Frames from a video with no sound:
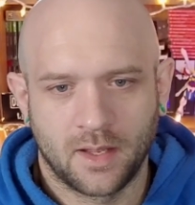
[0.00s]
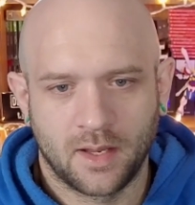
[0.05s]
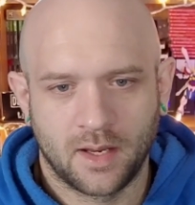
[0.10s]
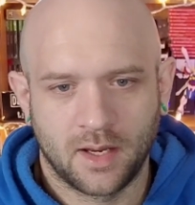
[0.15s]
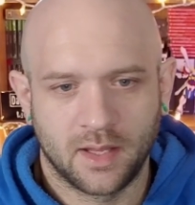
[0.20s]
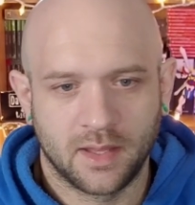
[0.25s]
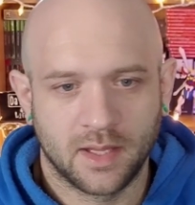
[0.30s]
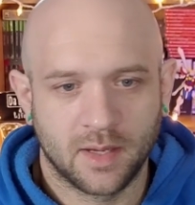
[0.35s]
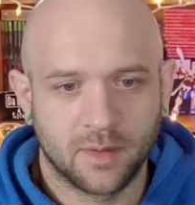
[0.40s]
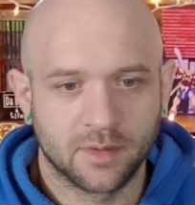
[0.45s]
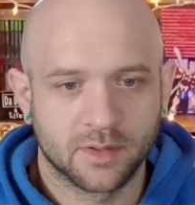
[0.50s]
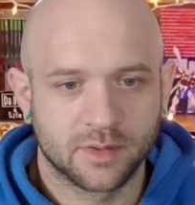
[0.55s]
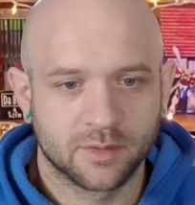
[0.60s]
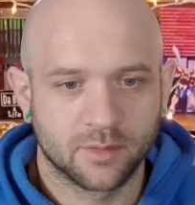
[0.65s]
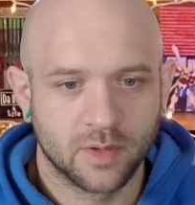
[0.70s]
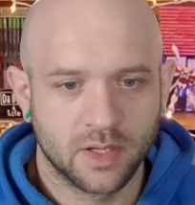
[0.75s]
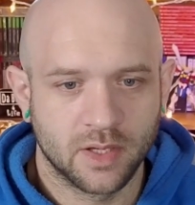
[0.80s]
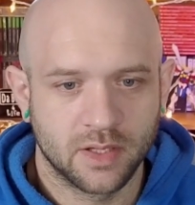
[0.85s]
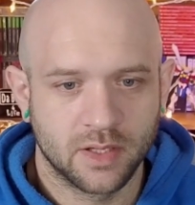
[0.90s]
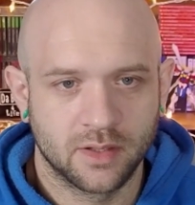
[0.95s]
And that was
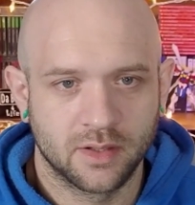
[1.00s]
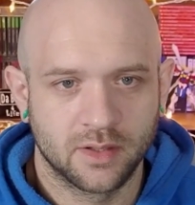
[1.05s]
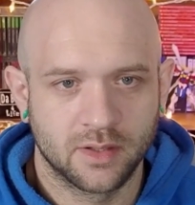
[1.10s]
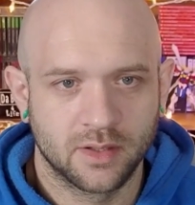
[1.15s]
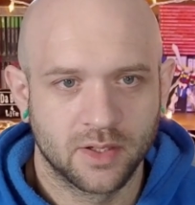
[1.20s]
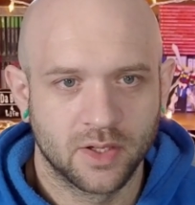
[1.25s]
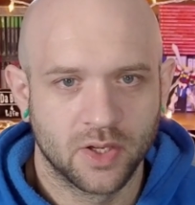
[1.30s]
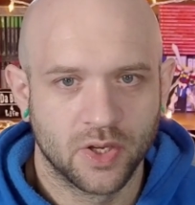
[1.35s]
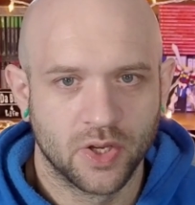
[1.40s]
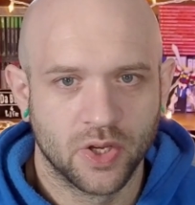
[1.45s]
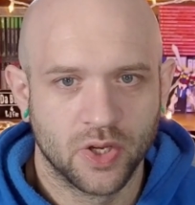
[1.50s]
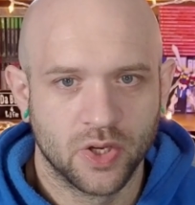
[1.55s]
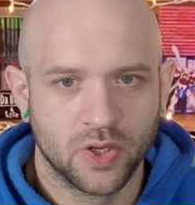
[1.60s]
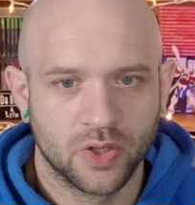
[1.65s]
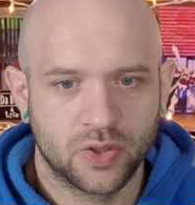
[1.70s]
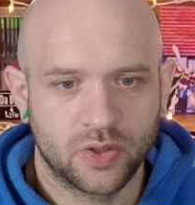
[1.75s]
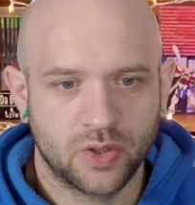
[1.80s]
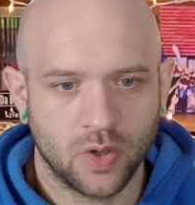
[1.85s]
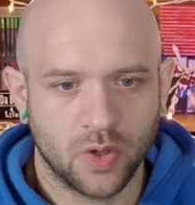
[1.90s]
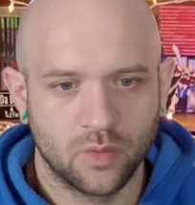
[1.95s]
when
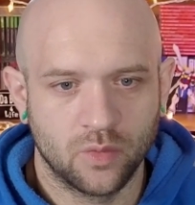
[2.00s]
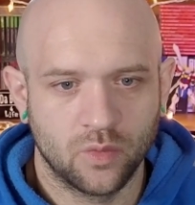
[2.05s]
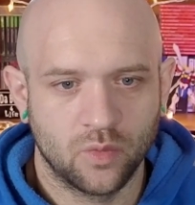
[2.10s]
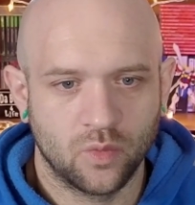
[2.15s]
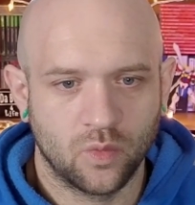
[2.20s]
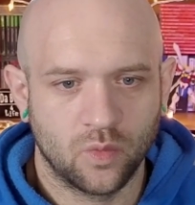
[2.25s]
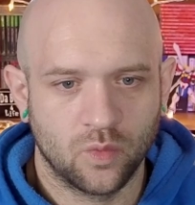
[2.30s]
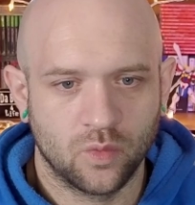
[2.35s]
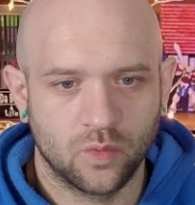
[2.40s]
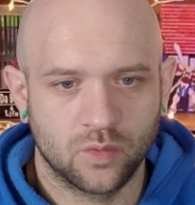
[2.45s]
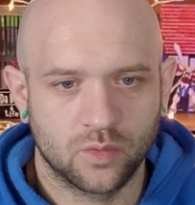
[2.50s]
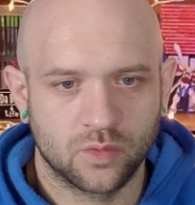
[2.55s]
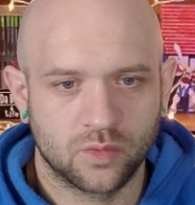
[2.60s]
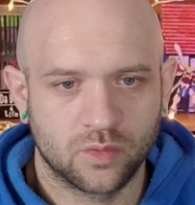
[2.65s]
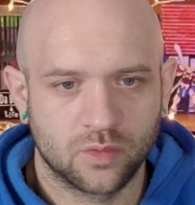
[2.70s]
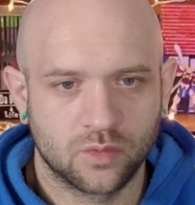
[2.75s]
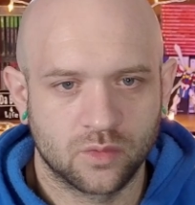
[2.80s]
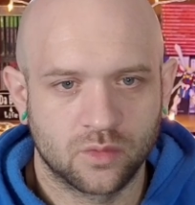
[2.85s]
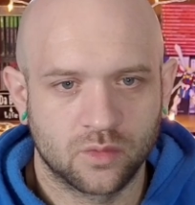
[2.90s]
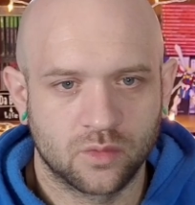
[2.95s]
don't
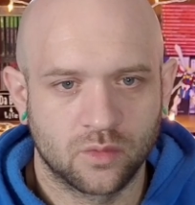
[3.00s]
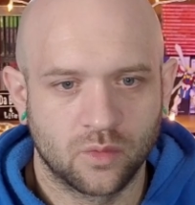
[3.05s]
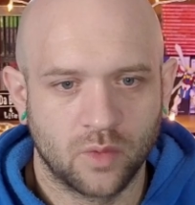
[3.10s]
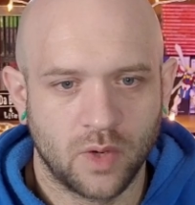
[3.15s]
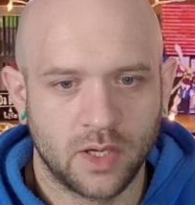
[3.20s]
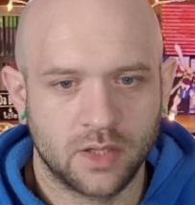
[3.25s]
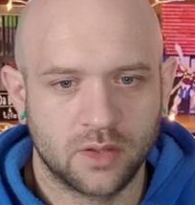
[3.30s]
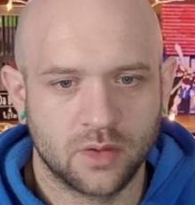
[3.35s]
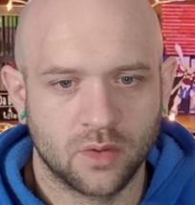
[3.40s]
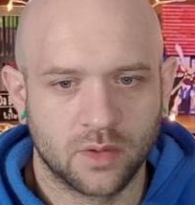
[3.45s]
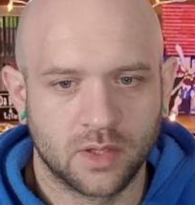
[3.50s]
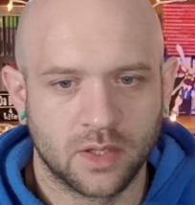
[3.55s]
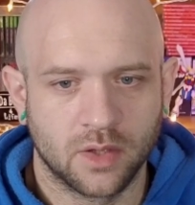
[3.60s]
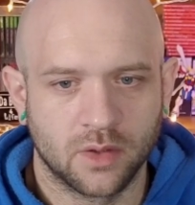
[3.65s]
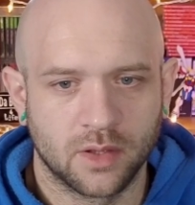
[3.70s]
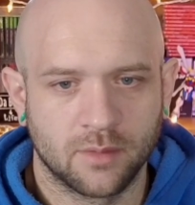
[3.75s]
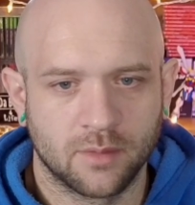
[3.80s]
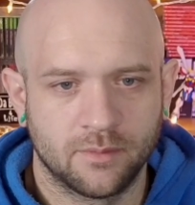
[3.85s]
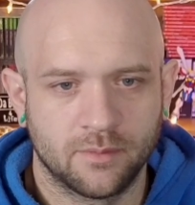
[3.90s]
kill them.